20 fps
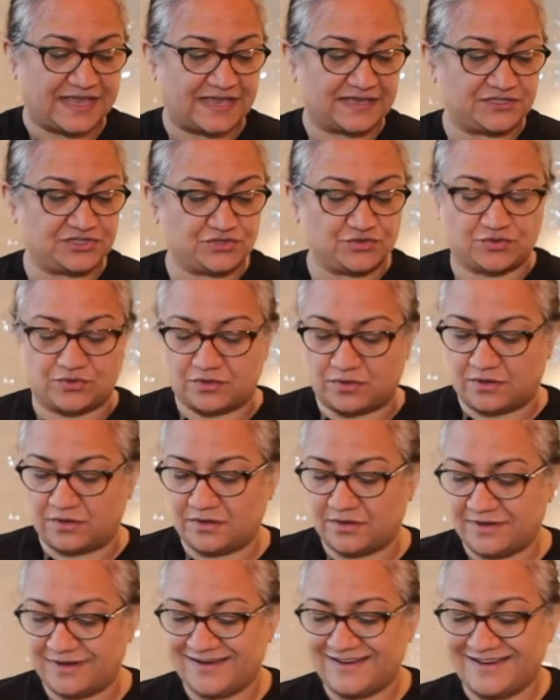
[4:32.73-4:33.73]
as your
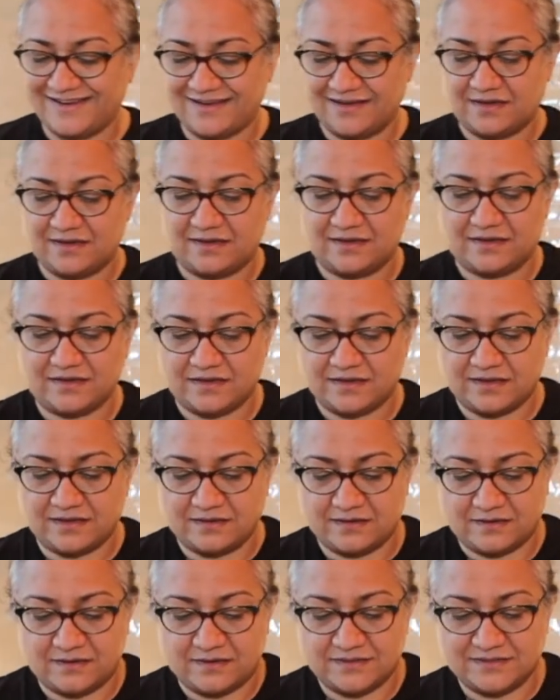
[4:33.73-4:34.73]

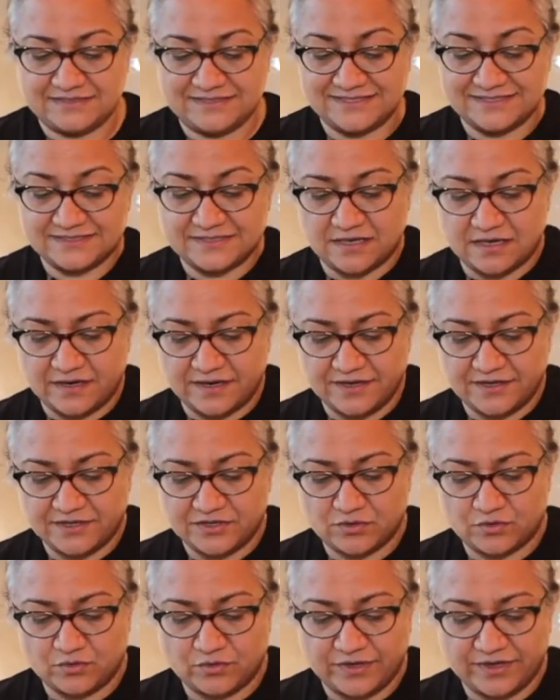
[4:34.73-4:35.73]

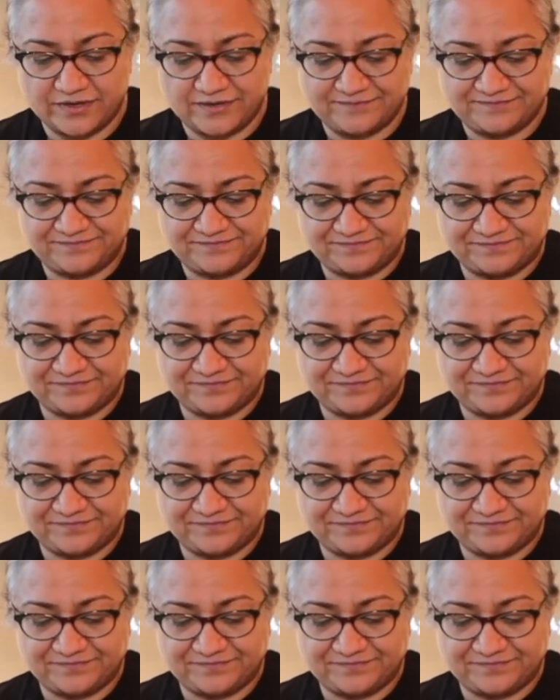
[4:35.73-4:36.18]
desired oil.